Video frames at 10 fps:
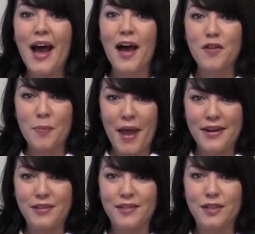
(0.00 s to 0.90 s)
Other
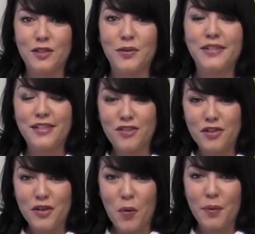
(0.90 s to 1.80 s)
panels include a
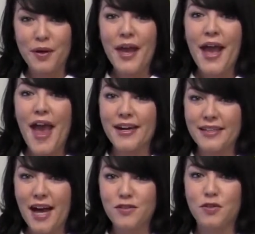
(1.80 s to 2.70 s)
digital notebook and
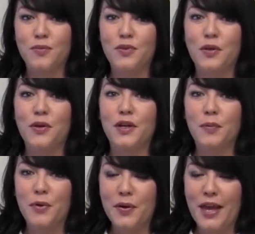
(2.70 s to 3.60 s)
classroom so you can
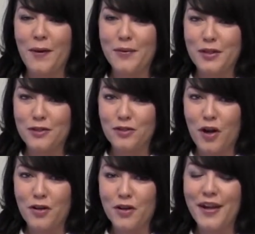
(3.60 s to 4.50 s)
communicate with your
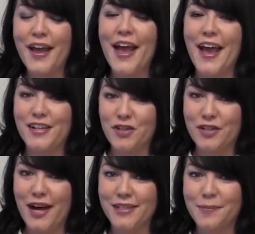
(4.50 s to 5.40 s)
instructor and your
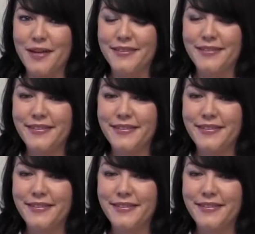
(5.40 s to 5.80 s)
classmates.